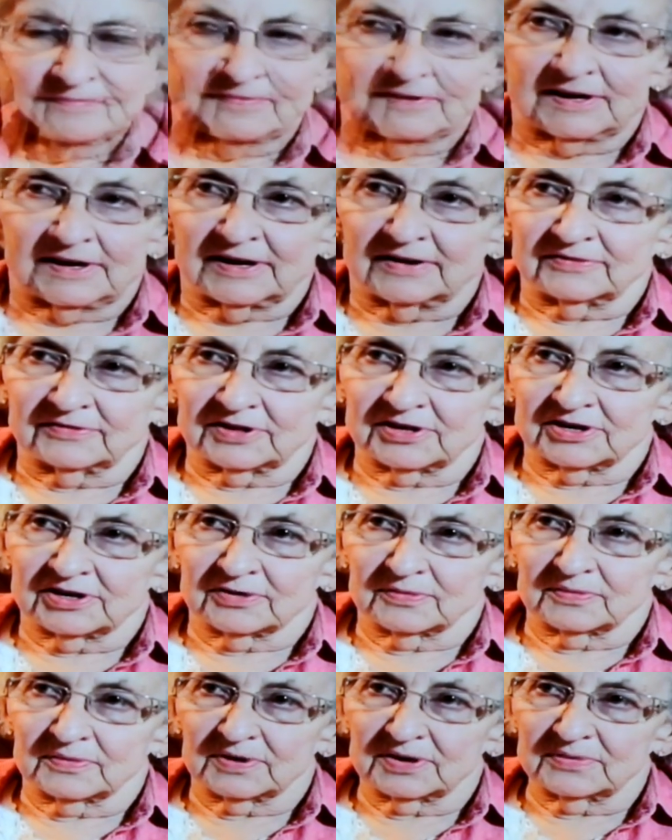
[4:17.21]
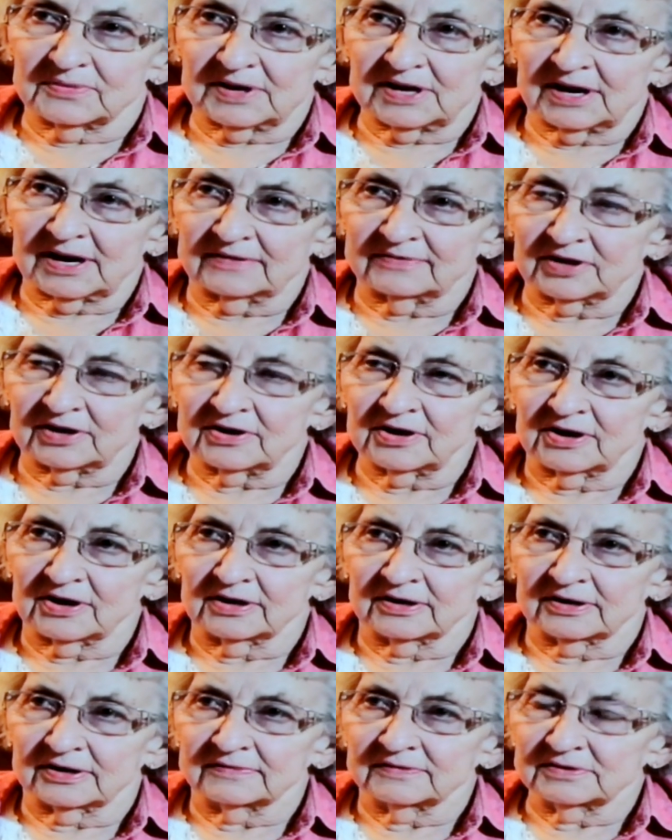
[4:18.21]
And then every year we would have a
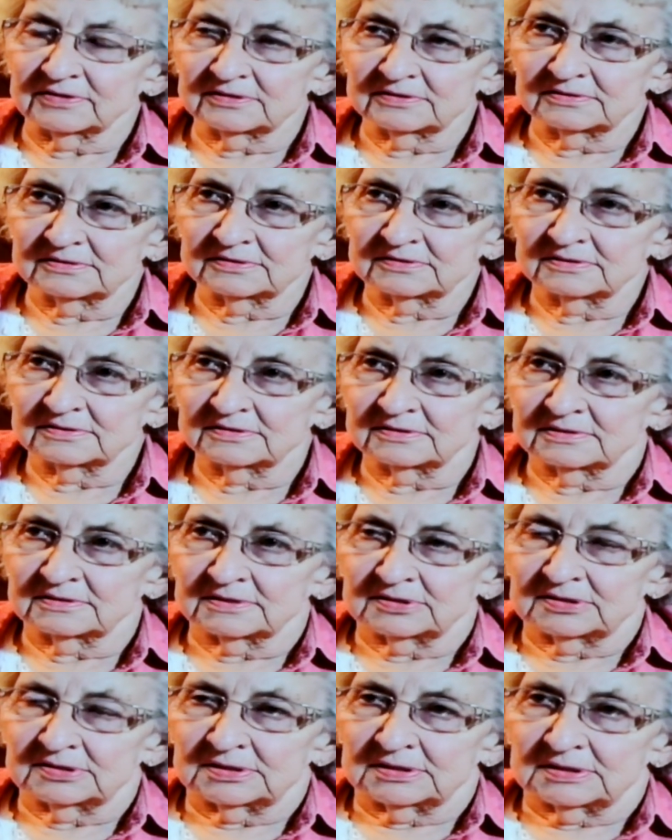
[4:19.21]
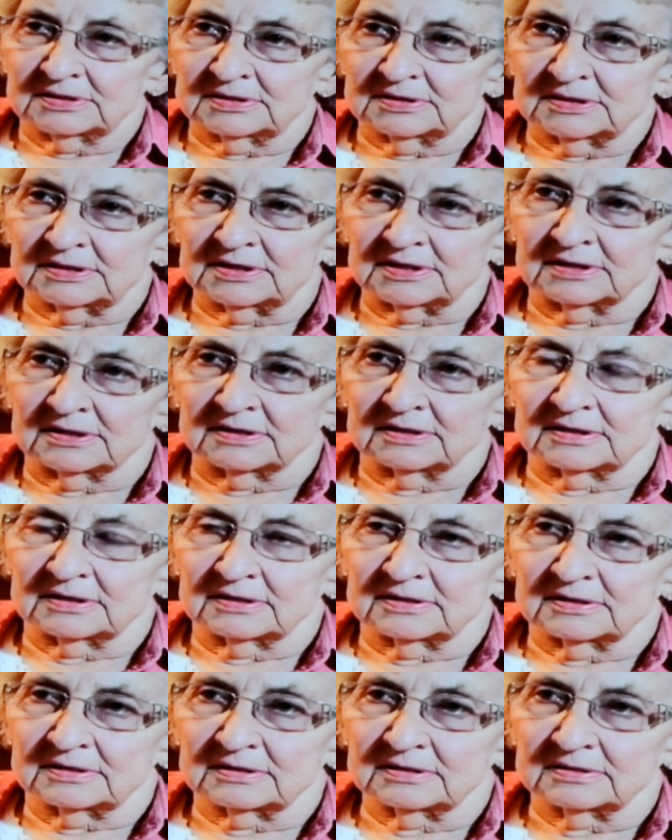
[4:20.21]
carnival, and
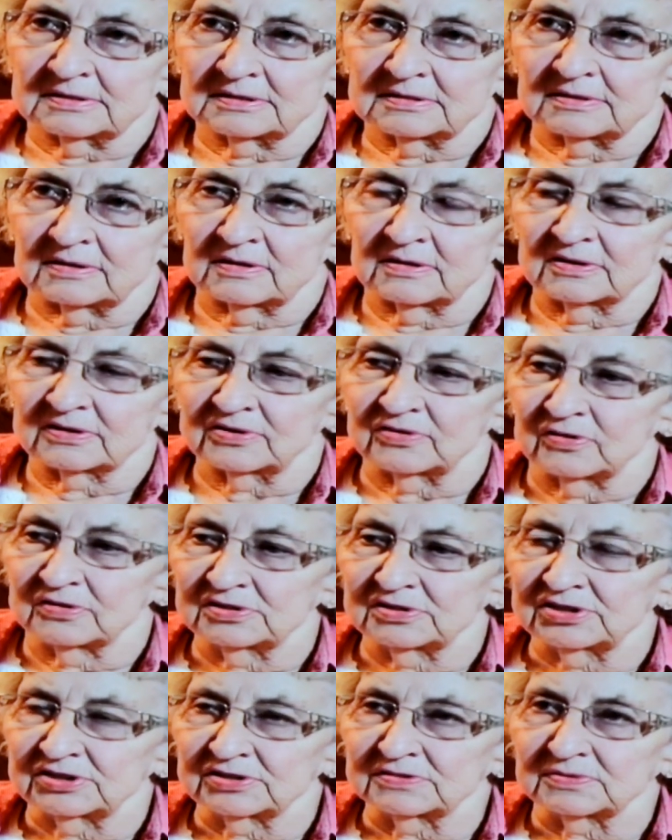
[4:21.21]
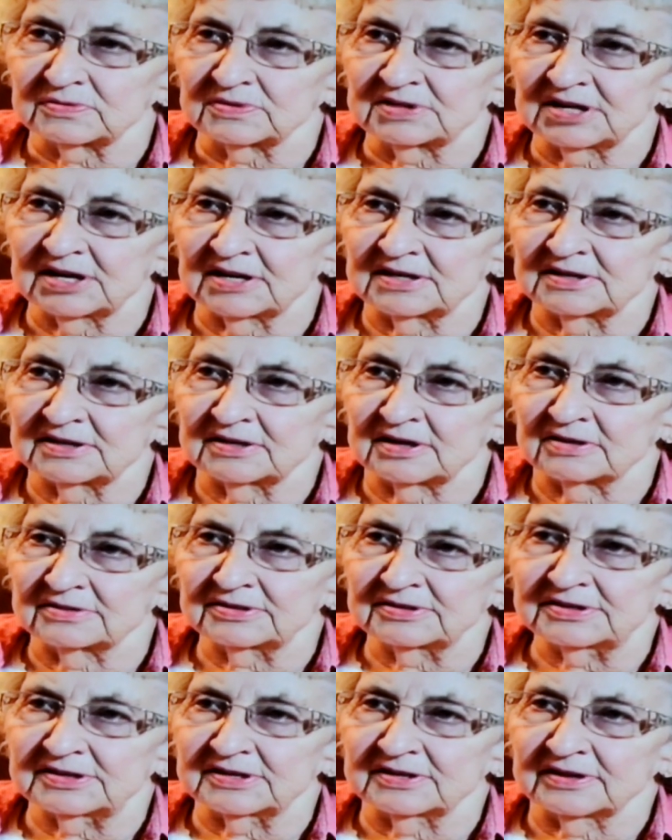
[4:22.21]
all the coaches would get
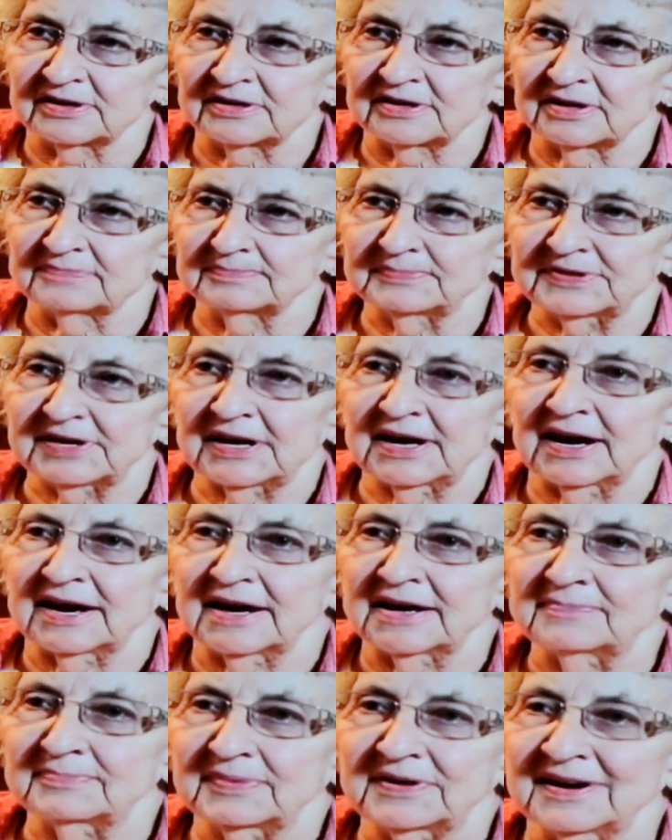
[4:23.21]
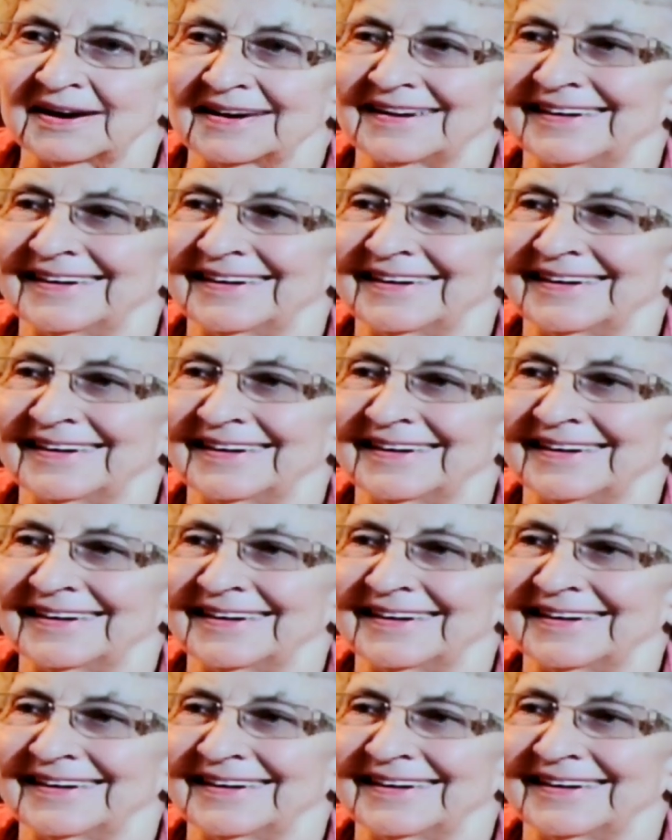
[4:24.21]
dunked in the dump tank.